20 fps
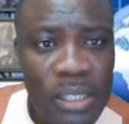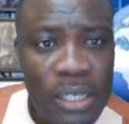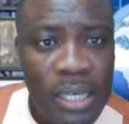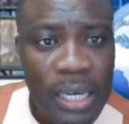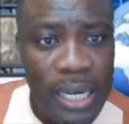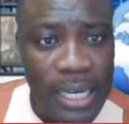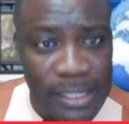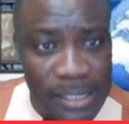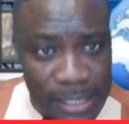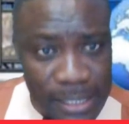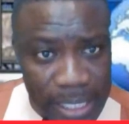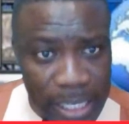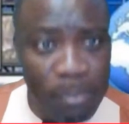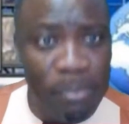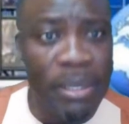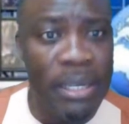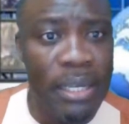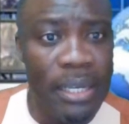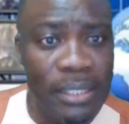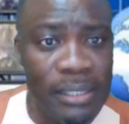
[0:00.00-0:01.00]
His
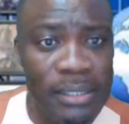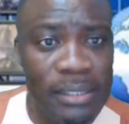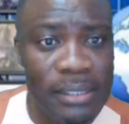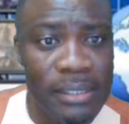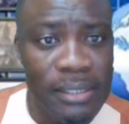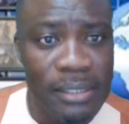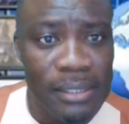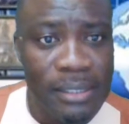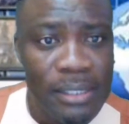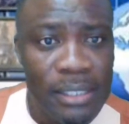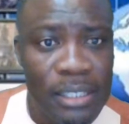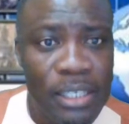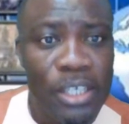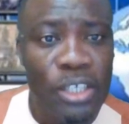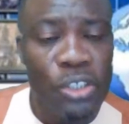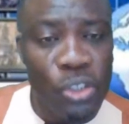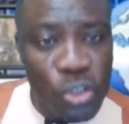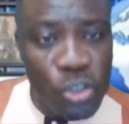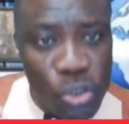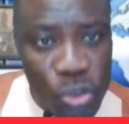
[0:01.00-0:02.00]
name is
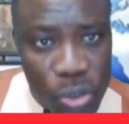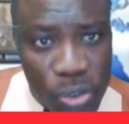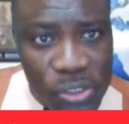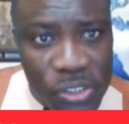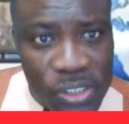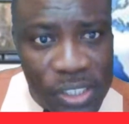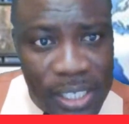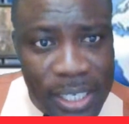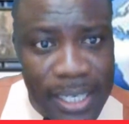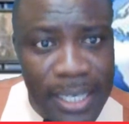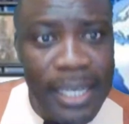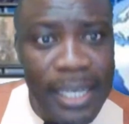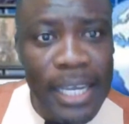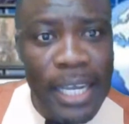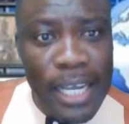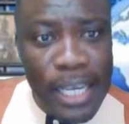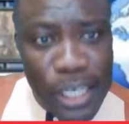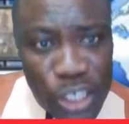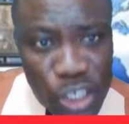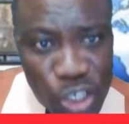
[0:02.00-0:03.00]
Joseph
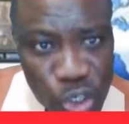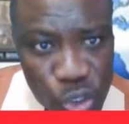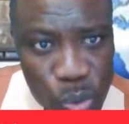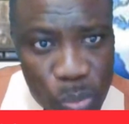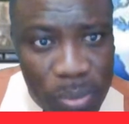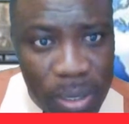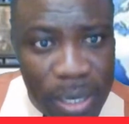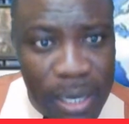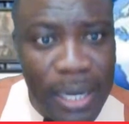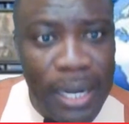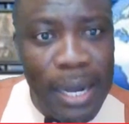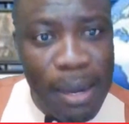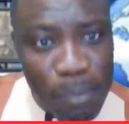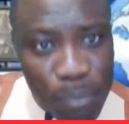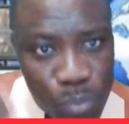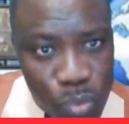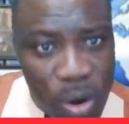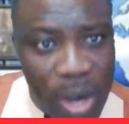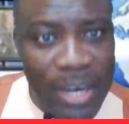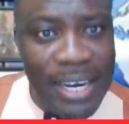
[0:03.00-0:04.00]
Yuma
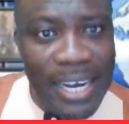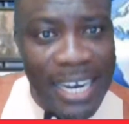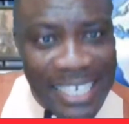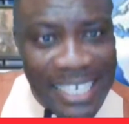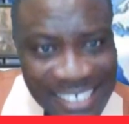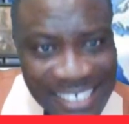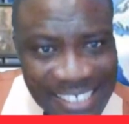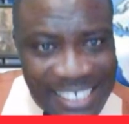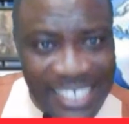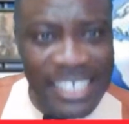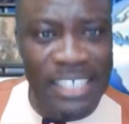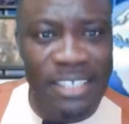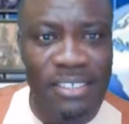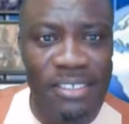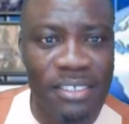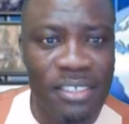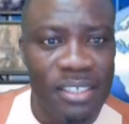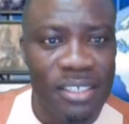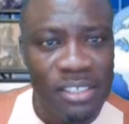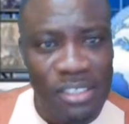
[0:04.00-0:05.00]
Bwaka Sr.
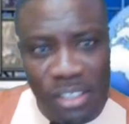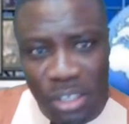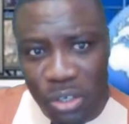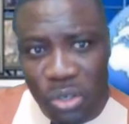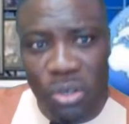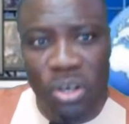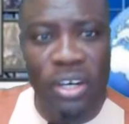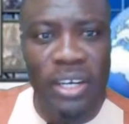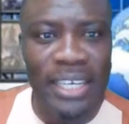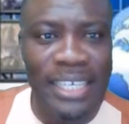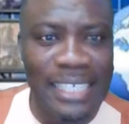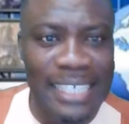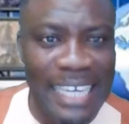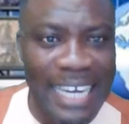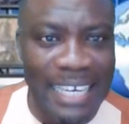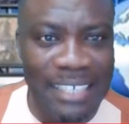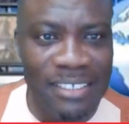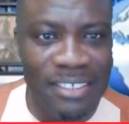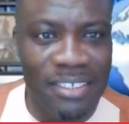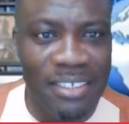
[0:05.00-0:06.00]
Some call him
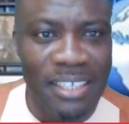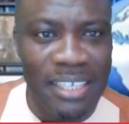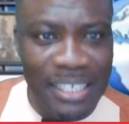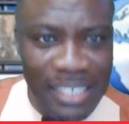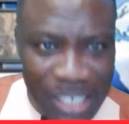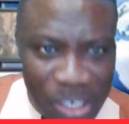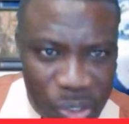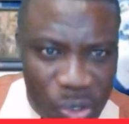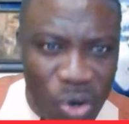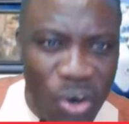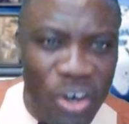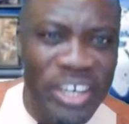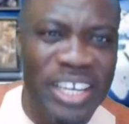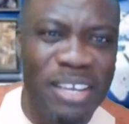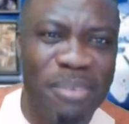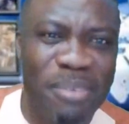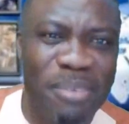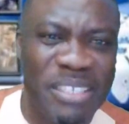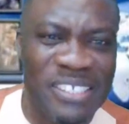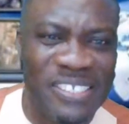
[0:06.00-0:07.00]
doctor. They call
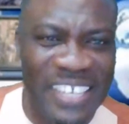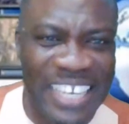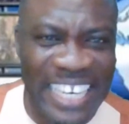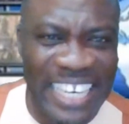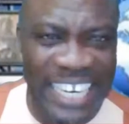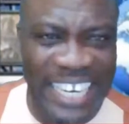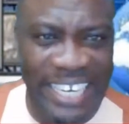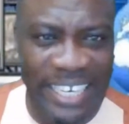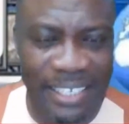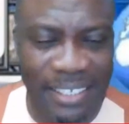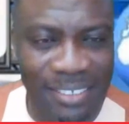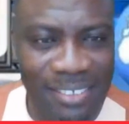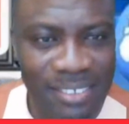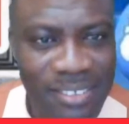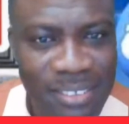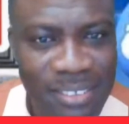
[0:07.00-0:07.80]
him Mr. Clean.